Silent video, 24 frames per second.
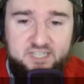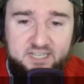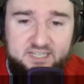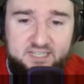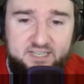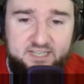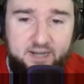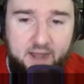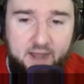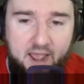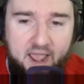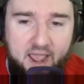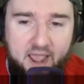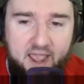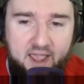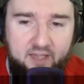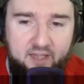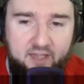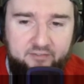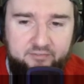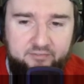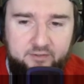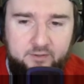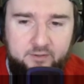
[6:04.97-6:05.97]
and a
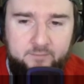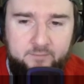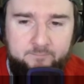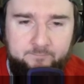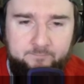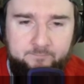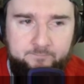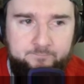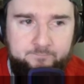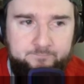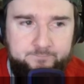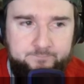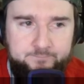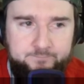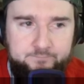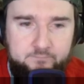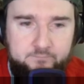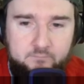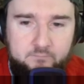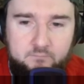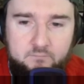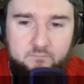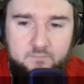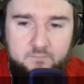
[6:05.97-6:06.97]
half
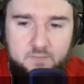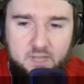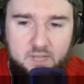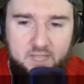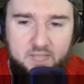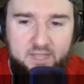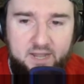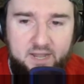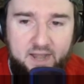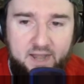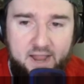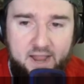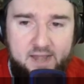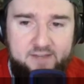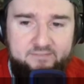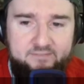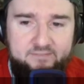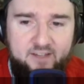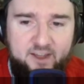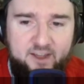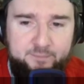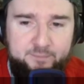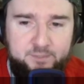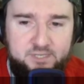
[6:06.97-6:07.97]
and then
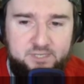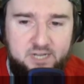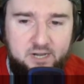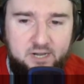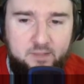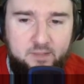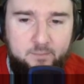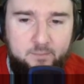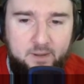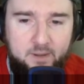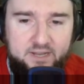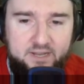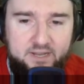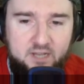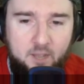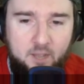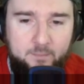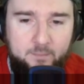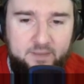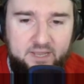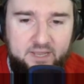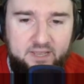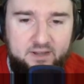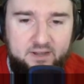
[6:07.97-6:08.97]
85% of the money
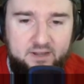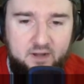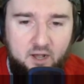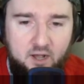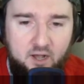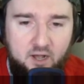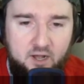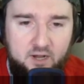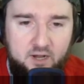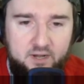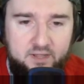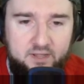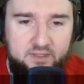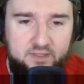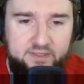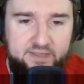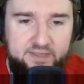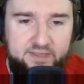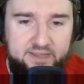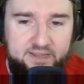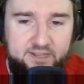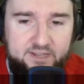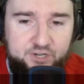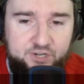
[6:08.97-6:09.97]
coming in on
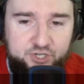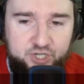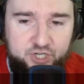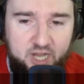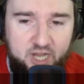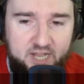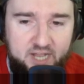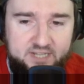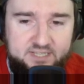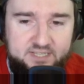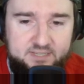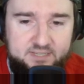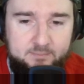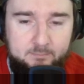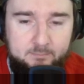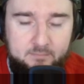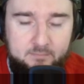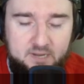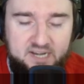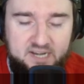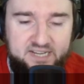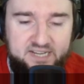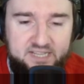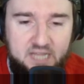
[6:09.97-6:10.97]
the Jets
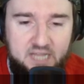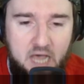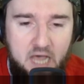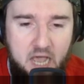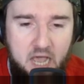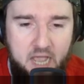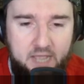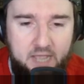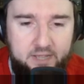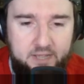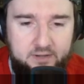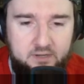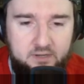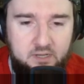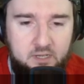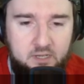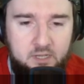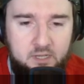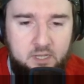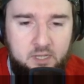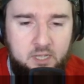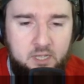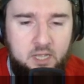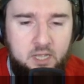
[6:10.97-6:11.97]
money line.
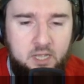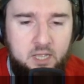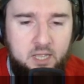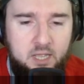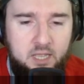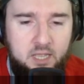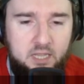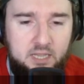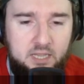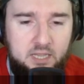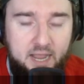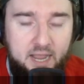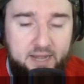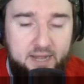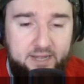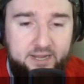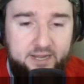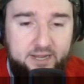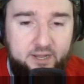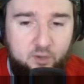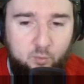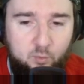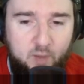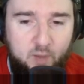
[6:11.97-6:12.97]

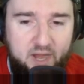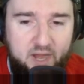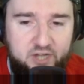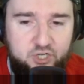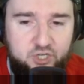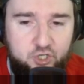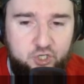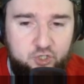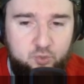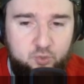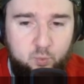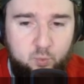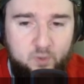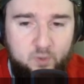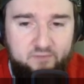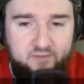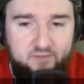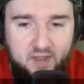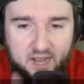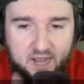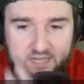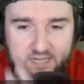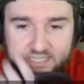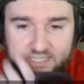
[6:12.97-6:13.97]
Lightning and Rangers, we've
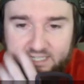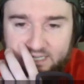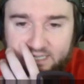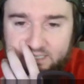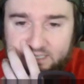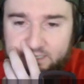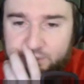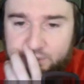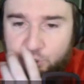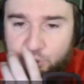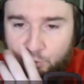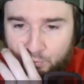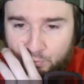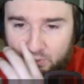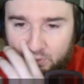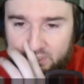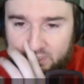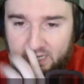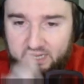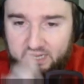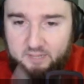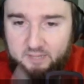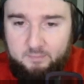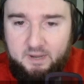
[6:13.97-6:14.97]
got
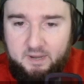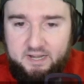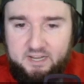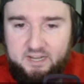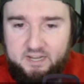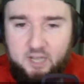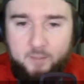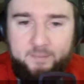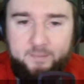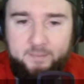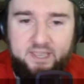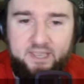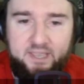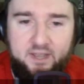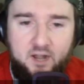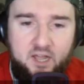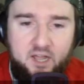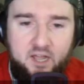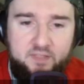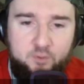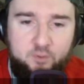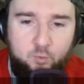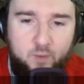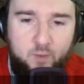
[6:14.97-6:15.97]
62% of the money coming in
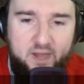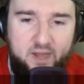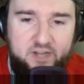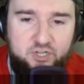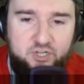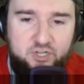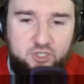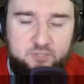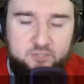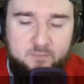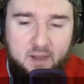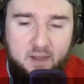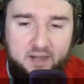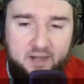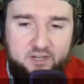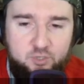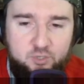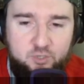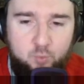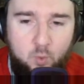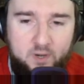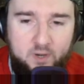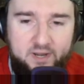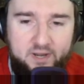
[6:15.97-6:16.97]
on the Rangers
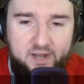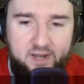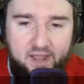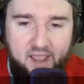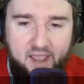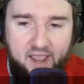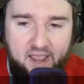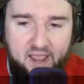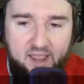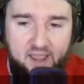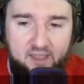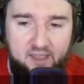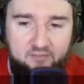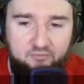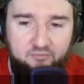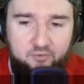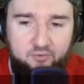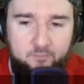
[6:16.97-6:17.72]
minus one and a half,